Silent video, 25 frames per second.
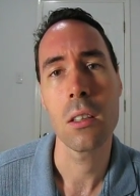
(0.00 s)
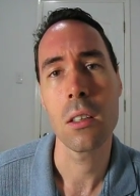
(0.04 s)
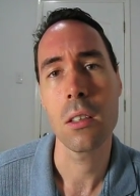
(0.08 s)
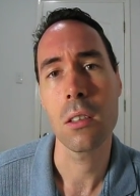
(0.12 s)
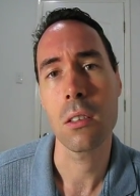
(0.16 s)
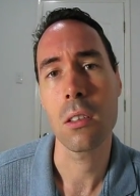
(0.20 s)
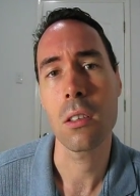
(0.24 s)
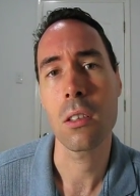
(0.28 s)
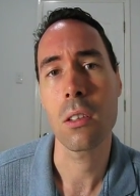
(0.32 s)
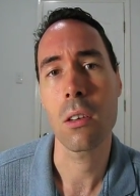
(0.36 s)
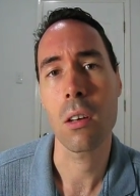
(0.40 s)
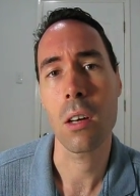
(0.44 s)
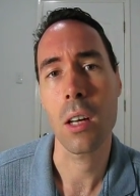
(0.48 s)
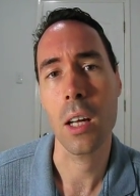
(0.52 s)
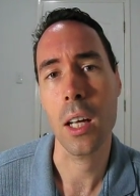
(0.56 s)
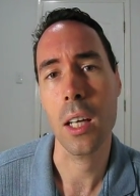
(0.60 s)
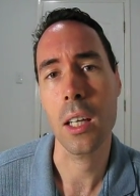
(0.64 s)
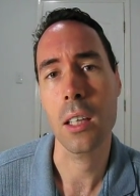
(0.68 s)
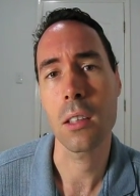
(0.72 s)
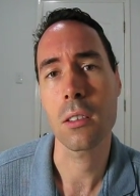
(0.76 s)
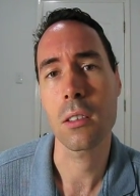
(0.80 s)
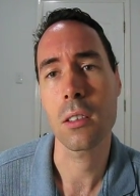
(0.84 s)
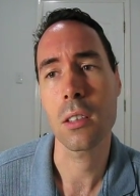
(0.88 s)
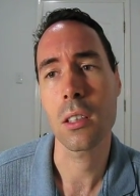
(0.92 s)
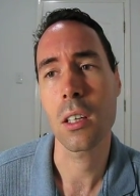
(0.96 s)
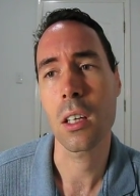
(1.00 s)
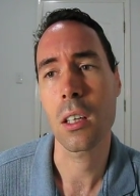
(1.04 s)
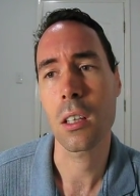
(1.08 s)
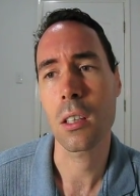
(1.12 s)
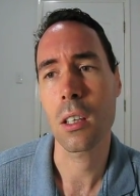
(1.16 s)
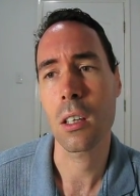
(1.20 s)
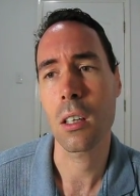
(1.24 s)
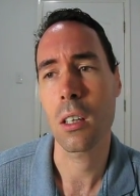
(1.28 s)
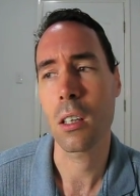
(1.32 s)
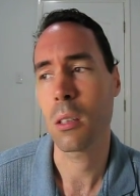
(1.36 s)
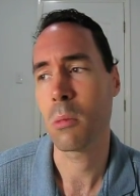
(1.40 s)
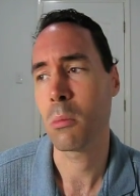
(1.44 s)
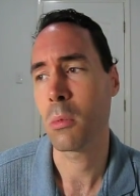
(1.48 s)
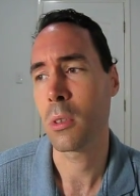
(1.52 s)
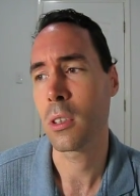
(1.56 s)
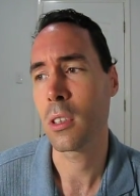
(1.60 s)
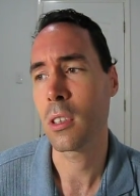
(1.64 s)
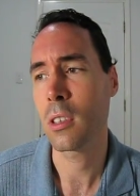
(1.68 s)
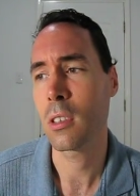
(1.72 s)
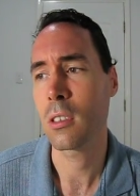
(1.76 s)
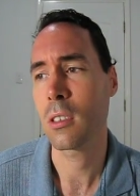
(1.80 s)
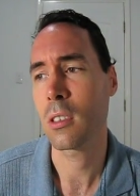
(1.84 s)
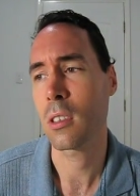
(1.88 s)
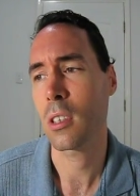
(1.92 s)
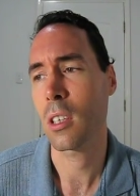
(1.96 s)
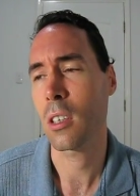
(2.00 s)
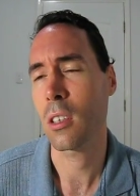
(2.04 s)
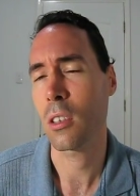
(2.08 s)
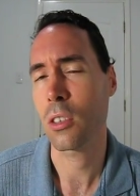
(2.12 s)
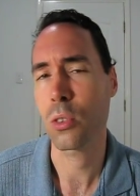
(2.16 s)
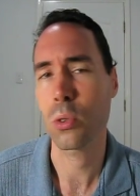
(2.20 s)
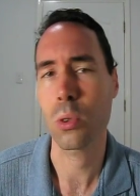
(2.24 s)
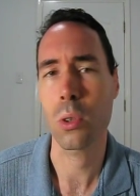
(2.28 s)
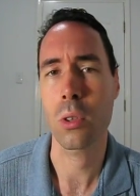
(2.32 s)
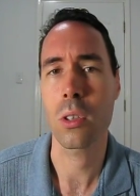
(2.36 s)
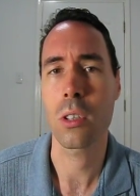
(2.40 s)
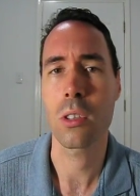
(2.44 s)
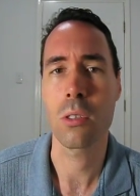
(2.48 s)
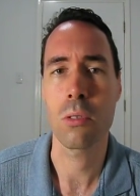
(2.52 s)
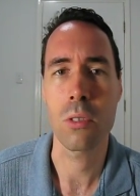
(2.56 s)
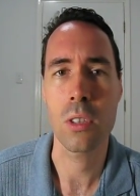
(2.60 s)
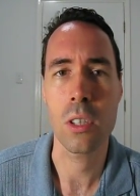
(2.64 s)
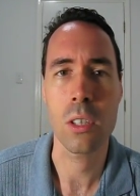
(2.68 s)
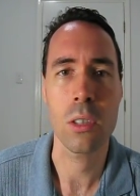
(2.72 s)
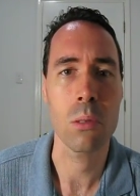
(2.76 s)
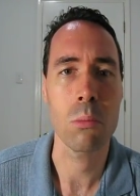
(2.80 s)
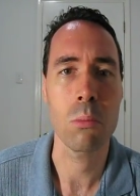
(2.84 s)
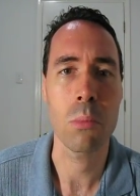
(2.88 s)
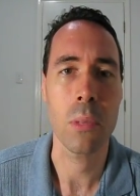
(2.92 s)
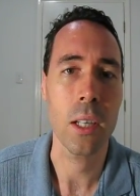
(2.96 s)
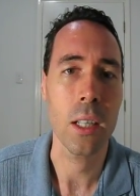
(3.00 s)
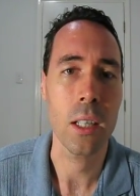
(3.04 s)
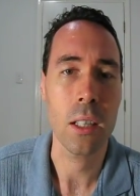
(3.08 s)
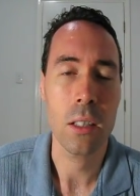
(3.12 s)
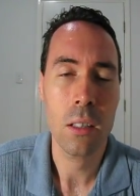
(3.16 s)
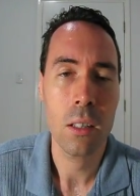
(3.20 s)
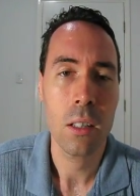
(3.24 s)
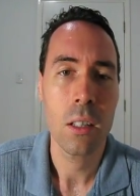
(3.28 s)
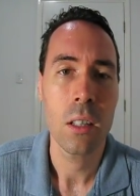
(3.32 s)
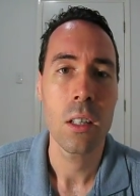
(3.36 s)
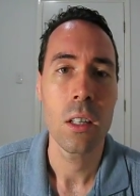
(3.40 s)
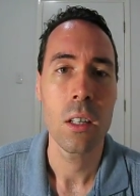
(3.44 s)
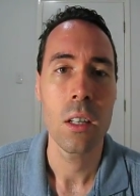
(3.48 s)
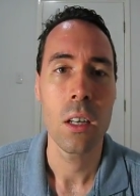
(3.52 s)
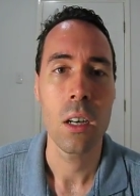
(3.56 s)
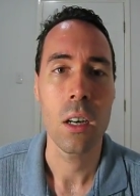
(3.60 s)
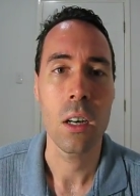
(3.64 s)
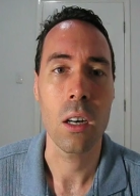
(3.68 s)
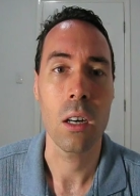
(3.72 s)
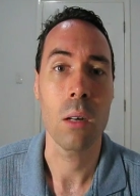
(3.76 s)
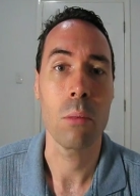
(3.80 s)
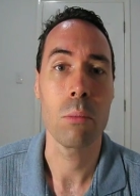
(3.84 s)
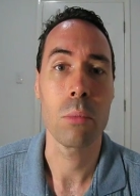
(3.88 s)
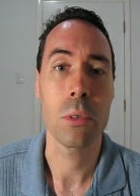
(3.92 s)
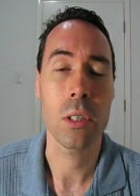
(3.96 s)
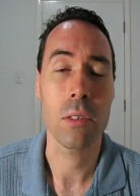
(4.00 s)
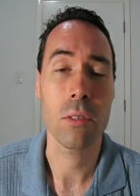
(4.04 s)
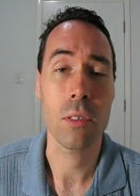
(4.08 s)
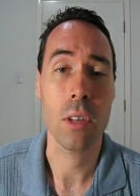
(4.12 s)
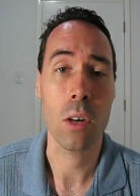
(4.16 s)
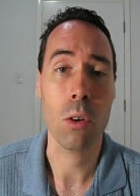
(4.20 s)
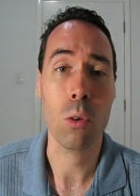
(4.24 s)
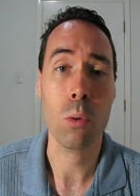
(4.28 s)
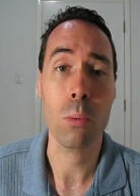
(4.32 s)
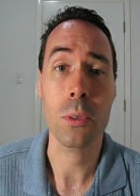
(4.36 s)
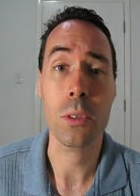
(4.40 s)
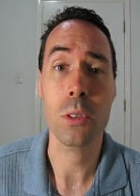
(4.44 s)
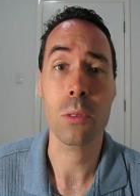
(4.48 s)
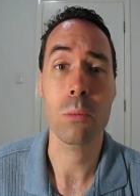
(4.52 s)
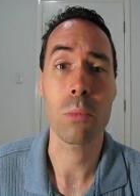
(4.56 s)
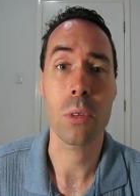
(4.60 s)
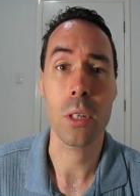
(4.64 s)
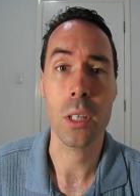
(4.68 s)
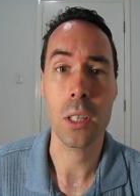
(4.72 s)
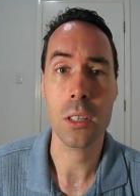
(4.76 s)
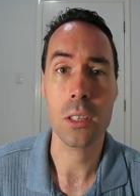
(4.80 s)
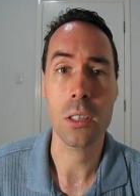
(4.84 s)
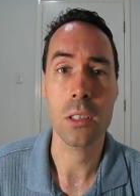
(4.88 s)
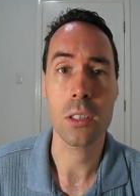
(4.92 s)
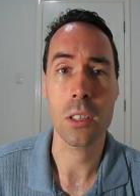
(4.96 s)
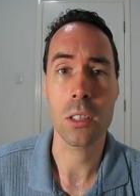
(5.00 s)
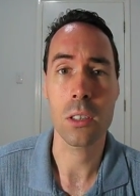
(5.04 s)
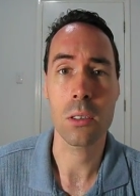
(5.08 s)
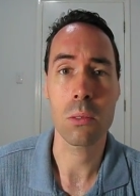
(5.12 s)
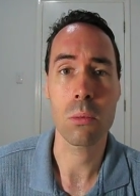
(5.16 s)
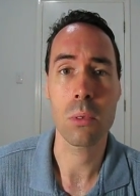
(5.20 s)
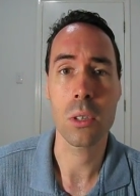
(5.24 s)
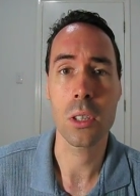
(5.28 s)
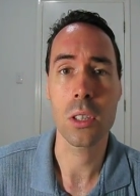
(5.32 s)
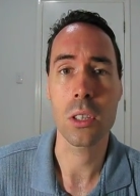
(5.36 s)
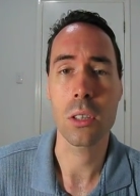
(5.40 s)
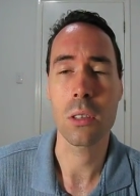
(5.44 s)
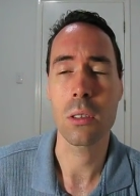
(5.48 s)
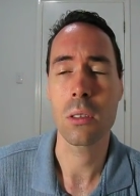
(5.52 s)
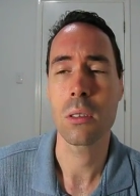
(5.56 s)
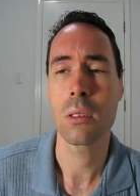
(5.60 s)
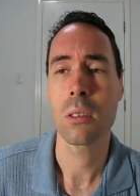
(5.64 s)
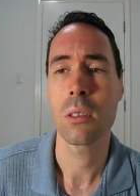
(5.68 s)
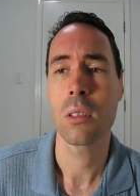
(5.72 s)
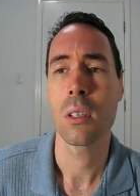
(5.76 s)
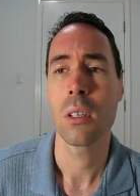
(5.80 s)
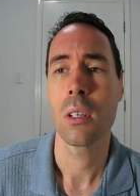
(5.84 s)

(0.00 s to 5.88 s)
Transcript: You can go to anz.com, and this is Australia New Zealand Bank, but they've got a whole bunch of branches in the region.